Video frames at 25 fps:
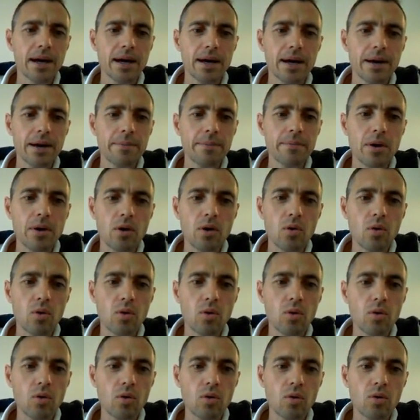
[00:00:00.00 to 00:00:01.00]
Um,
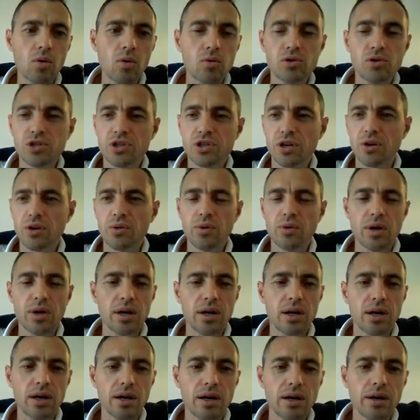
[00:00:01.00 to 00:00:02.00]
also,
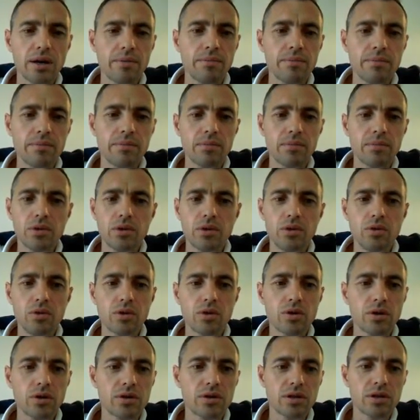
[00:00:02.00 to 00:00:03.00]
um,
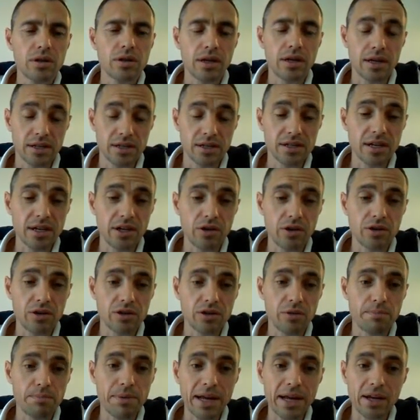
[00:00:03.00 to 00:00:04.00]
you could, as I say, you
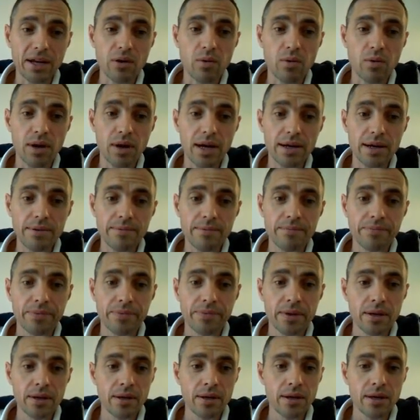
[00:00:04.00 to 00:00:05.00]
could do bank wire.
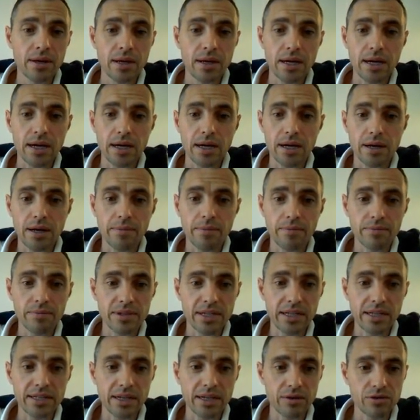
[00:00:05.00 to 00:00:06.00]
Um,
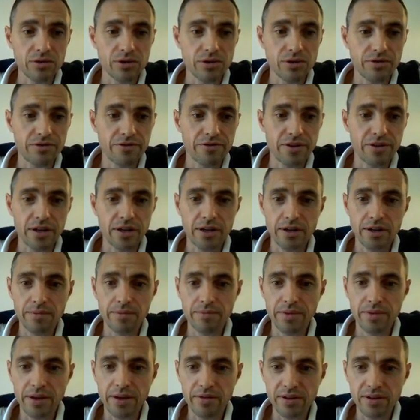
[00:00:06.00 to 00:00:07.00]
details of
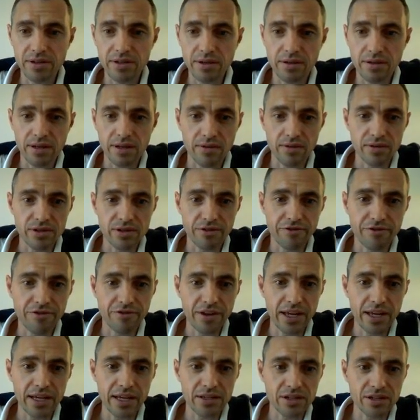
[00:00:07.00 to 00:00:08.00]
um, there is there is a
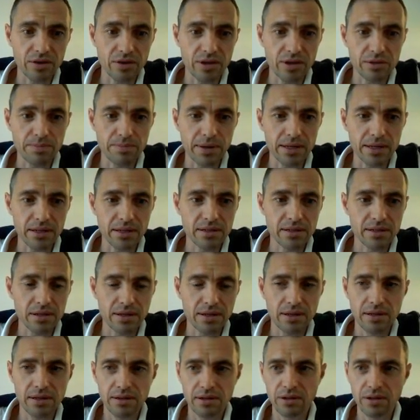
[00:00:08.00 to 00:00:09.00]
fee, so it's better
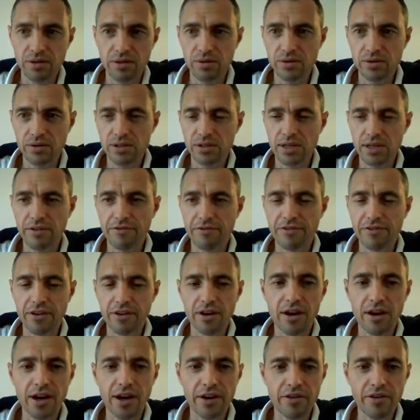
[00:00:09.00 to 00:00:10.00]
to use it for
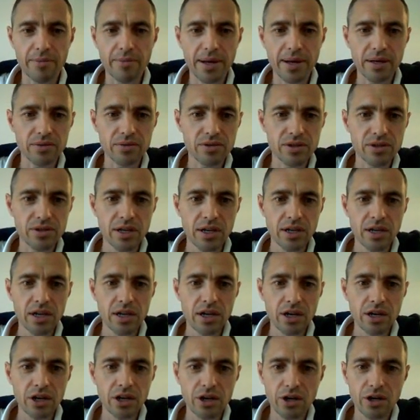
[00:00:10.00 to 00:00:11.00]
higher amounts.
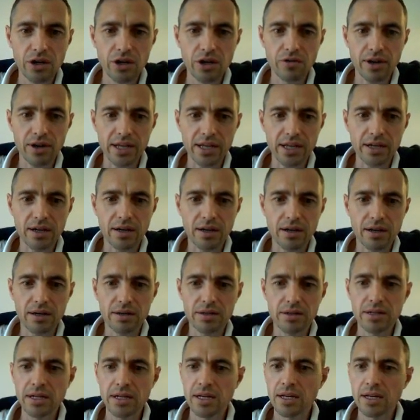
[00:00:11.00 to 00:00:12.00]
Credit
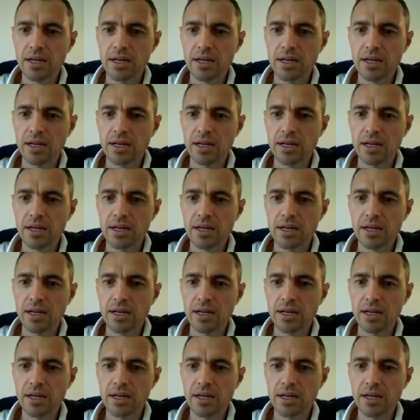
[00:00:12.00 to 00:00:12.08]
card.